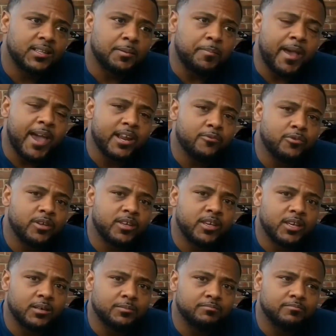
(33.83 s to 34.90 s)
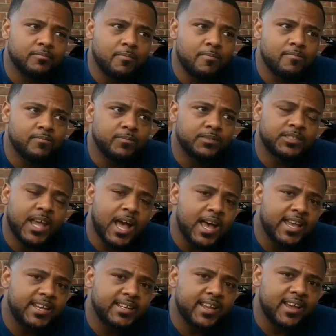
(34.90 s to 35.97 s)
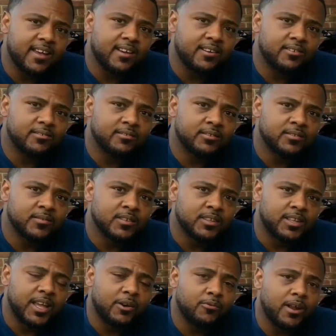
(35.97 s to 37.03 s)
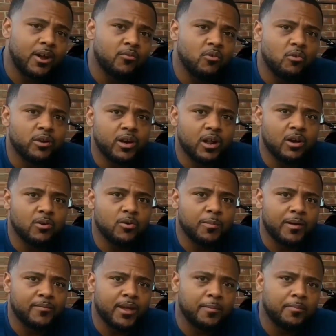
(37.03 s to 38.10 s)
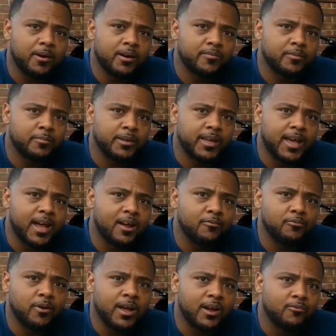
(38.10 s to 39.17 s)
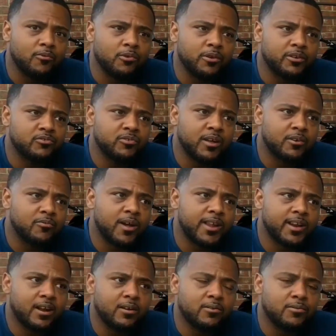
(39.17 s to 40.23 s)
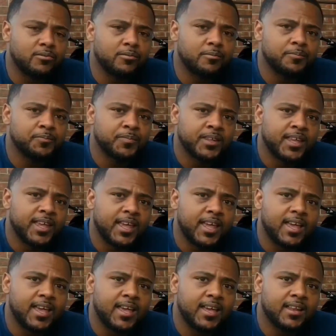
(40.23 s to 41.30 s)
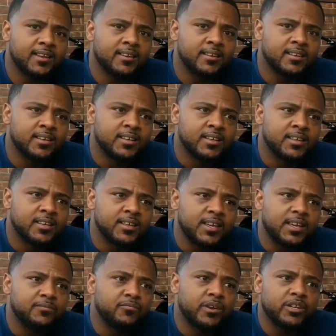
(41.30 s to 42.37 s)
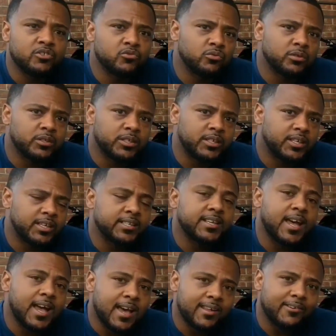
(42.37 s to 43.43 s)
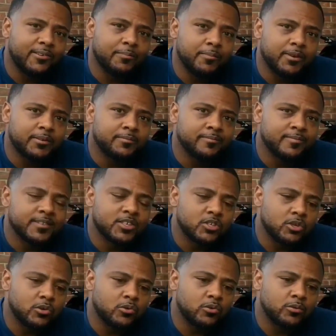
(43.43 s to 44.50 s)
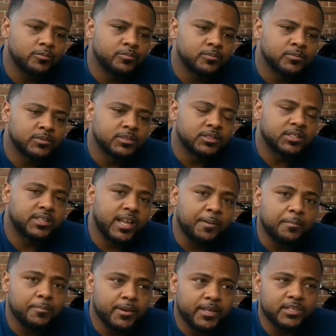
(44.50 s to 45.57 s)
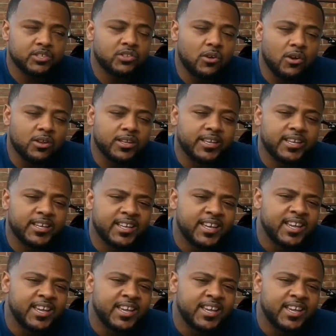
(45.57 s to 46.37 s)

The battery kept dying down. Like when I rode it home after I bought it from the guy, I rode it, tried to ride it home, and eventually it died on me. So today I'm going to be installing